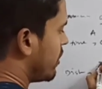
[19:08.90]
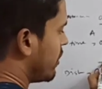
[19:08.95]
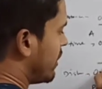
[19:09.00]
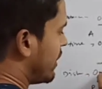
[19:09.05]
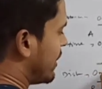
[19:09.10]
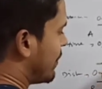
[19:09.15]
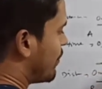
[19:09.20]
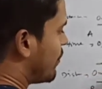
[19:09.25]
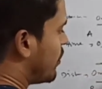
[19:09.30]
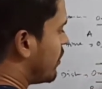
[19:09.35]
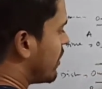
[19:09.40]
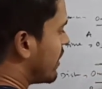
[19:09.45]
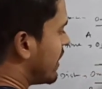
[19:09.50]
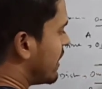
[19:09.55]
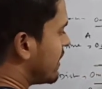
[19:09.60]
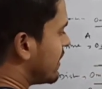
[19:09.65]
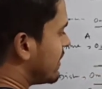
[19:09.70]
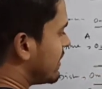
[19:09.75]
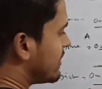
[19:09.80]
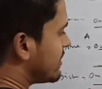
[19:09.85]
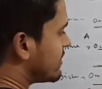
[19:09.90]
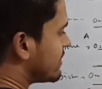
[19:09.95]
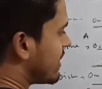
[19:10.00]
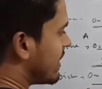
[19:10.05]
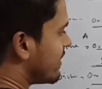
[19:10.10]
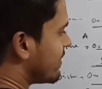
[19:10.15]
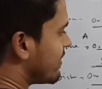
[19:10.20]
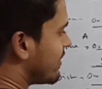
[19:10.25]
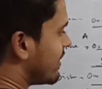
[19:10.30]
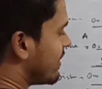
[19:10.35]
Different
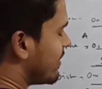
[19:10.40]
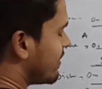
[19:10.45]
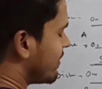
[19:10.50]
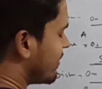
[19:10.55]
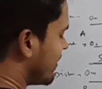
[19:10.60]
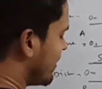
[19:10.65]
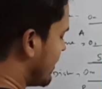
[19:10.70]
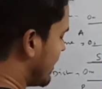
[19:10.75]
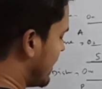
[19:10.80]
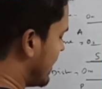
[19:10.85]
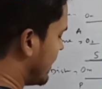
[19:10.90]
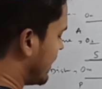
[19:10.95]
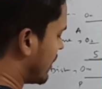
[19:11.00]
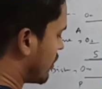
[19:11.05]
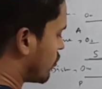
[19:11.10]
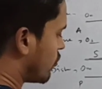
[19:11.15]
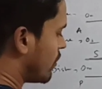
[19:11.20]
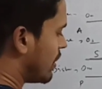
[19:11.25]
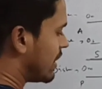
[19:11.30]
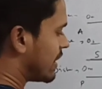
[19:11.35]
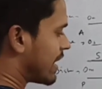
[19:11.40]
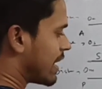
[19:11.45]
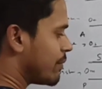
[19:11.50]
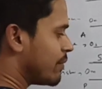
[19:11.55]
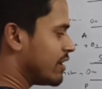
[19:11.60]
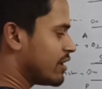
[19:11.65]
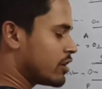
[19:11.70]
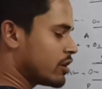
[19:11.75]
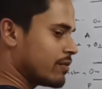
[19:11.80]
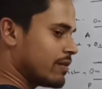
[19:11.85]
distances in equal
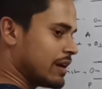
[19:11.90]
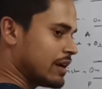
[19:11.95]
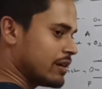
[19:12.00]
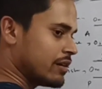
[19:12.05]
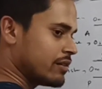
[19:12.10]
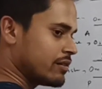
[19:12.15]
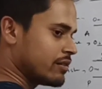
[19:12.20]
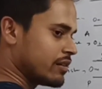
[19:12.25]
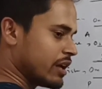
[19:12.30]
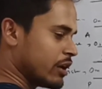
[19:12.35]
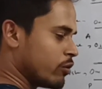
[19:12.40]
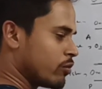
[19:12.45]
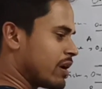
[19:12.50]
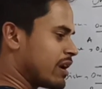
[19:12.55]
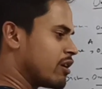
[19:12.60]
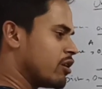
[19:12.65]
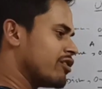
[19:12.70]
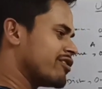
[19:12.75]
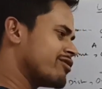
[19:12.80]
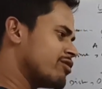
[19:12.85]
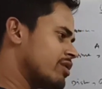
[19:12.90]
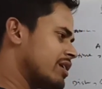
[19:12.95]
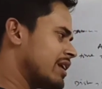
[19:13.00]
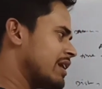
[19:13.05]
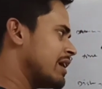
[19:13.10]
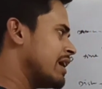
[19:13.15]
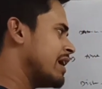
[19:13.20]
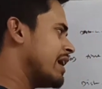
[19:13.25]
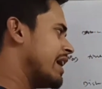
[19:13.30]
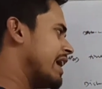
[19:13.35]
time interval. You can also
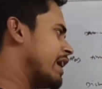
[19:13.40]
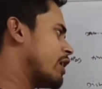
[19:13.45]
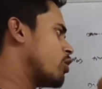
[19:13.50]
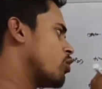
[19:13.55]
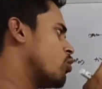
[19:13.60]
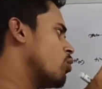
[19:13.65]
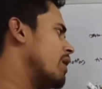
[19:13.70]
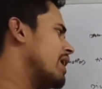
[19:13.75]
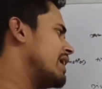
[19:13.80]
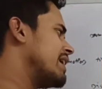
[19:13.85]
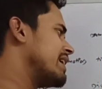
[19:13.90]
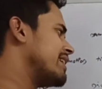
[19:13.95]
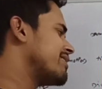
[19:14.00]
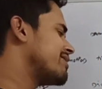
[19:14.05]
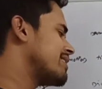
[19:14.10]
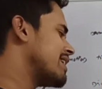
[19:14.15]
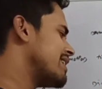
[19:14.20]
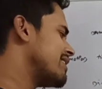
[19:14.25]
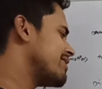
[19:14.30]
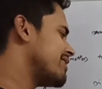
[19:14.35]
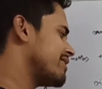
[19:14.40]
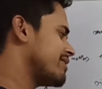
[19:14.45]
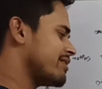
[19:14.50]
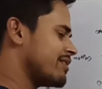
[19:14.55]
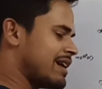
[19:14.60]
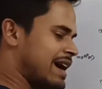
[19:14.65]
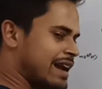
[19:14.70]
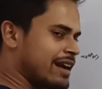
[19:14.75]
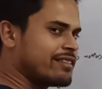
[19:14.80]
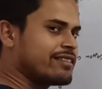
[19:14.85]
tell equal distances.
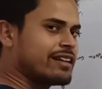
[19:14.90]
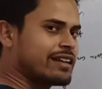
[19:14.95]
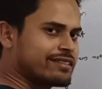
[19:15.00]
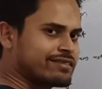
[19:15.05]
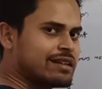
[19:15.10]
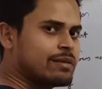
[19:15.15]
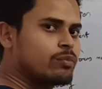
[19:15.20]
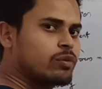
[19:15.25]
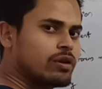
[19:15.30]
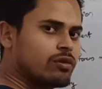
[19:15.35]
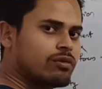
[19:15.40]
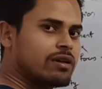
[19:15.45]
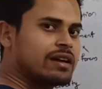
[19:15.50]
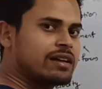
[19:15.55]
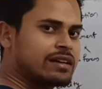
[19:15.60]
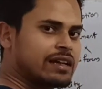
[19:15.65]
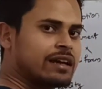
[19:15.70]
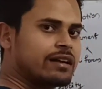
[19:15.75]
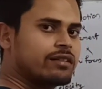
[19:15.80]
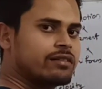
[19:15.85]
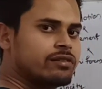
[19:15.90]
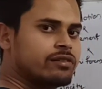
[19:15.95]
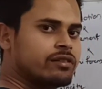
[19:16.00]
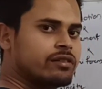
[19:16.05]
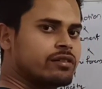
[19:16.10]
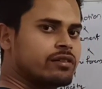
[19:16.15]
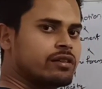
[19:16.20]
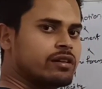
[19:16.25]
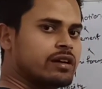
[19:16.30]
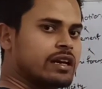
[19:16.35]
Another example you can take,
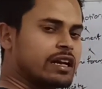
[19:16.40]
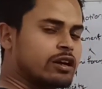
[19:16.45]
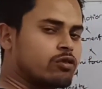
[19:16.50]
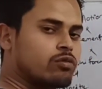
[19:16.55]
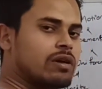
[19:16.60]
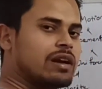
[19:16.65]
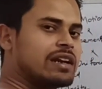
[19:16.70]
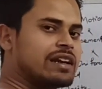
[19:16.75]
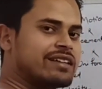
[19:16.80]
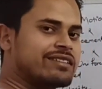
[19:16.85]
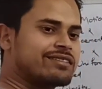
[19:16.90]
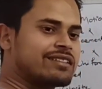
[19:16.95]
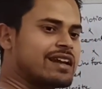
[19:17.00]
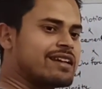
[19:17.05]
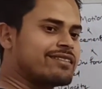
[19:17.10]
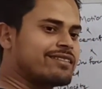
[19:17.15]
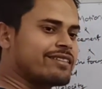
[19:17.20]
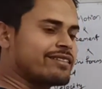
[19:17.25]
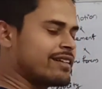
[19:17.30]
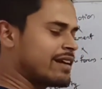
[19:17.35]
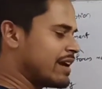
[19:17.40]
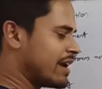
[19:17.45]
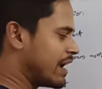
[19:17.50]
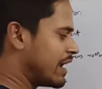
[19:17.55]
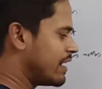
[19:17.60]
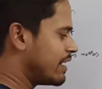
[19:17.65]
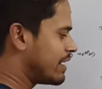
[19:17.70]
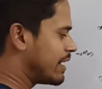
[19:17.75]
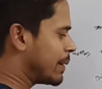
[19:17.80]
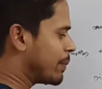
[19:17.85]
equal distances
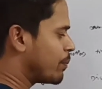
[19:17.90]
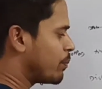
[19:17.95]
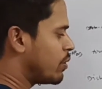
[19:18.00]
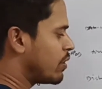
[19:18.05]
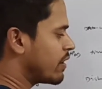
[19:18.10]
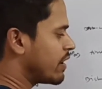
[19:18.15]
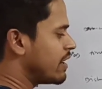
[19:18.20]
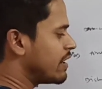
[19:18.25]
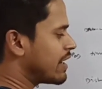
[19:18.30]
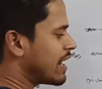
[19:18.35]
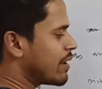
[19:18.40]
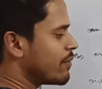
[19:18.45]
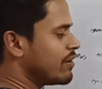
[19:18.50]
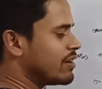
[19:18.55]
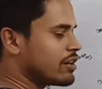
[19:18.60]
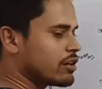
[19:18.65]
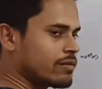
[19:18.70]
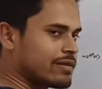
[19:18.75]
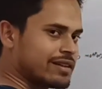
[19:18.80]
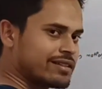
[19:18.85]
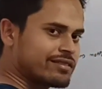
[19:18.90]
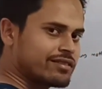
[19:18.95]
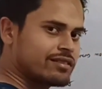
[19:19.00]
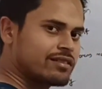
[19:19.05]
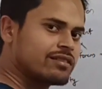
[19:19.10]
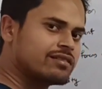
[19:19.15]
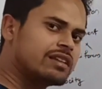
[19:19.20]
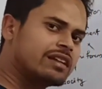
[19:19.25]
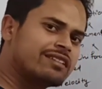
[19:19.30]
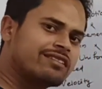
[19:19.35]
in different time intervals.
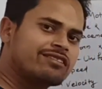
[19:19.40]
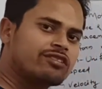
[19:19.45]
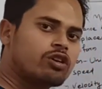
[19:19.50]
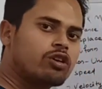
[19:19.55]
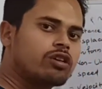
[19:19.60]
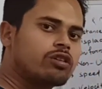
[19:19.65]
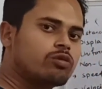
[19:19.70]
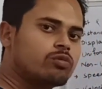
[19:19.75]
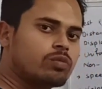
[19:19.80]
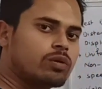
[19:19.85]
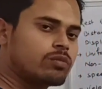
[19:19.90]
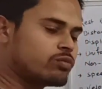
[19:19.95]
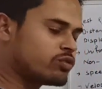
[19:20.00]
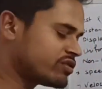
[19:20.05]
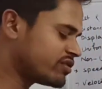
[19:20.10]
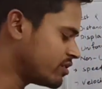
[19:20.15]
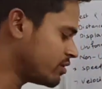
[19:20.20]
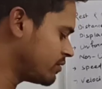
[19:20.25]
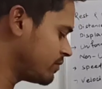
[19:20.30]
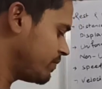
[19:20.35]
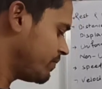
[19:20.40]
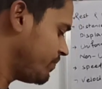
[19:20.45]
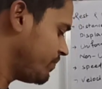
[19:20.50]
That is non-uniform motion.